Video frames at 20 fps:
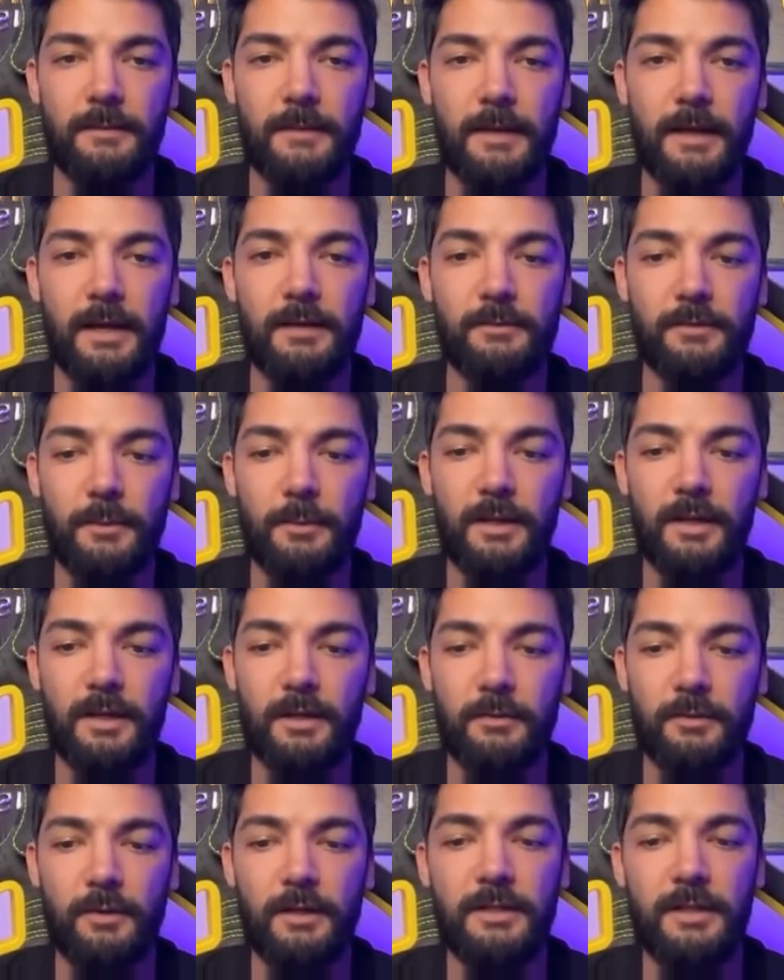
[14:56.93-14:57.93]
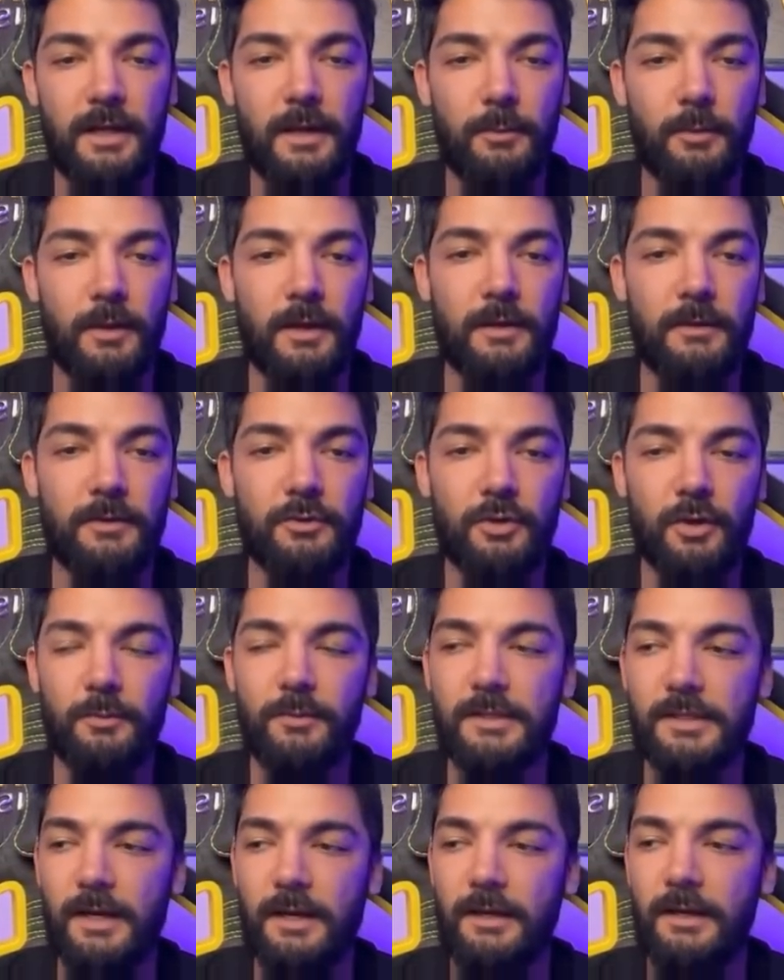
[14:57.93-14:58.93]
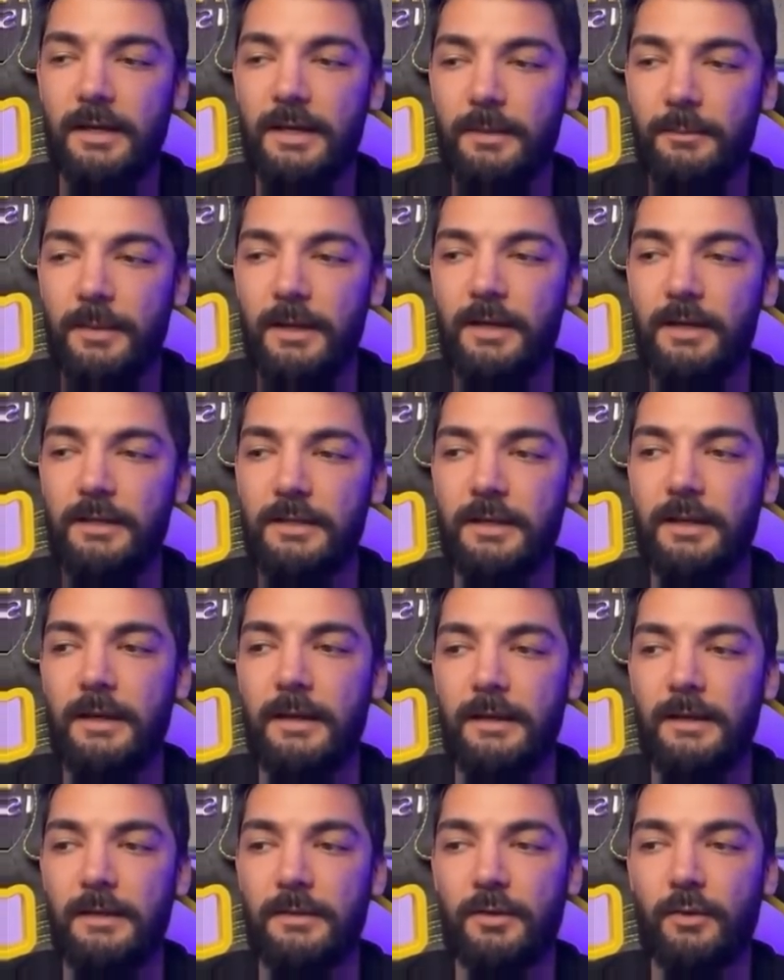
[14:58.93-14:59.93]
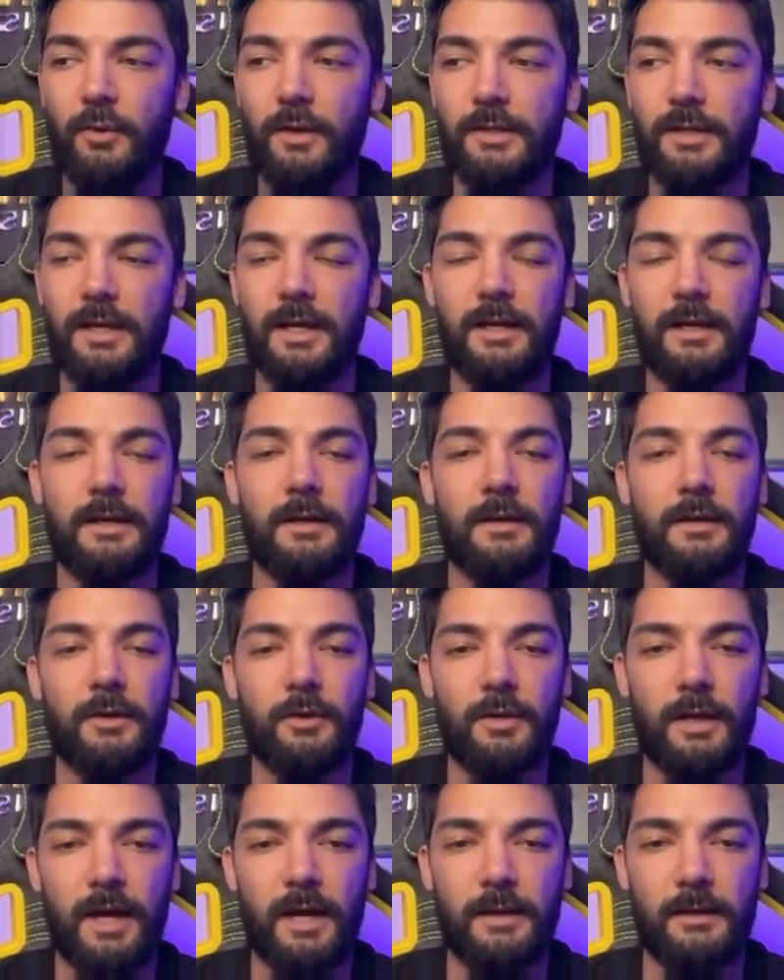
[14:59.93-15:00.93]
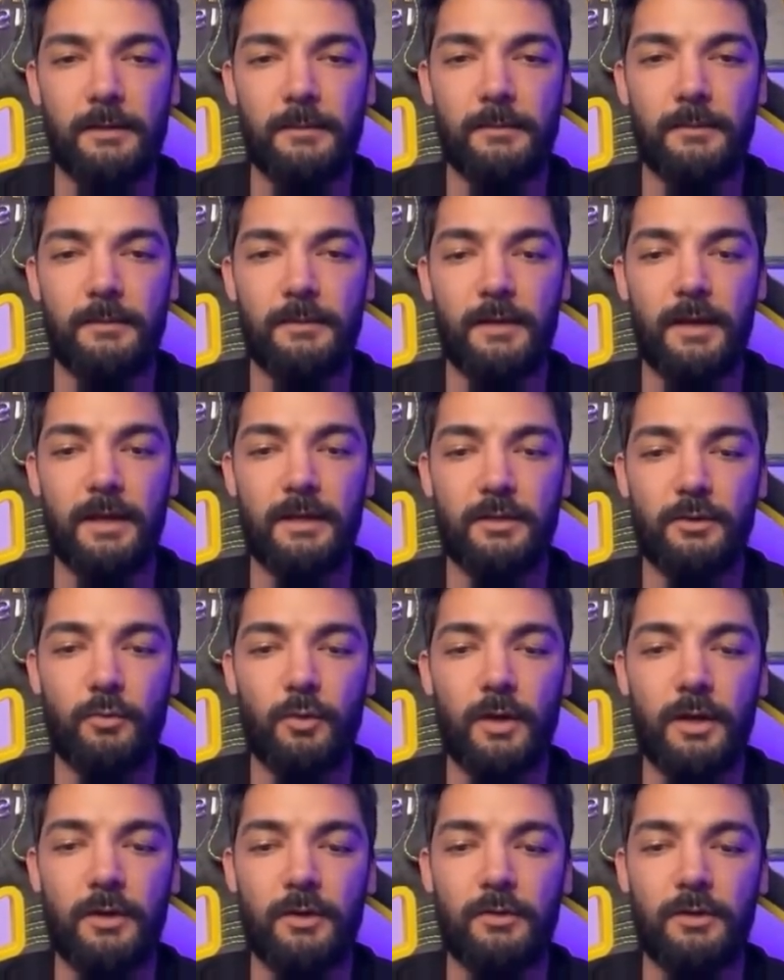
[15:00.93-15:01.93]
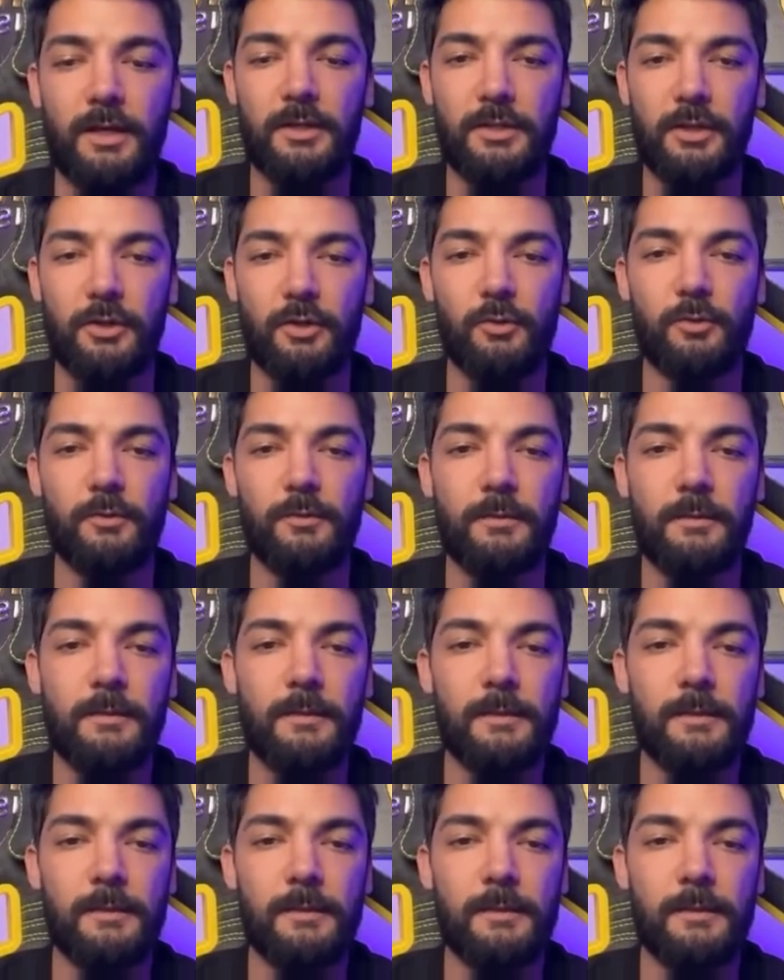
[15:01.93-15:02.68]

Then from here, for example, if Trump suddenly appears, if you want to get it, you can't. Friends, what do you to do?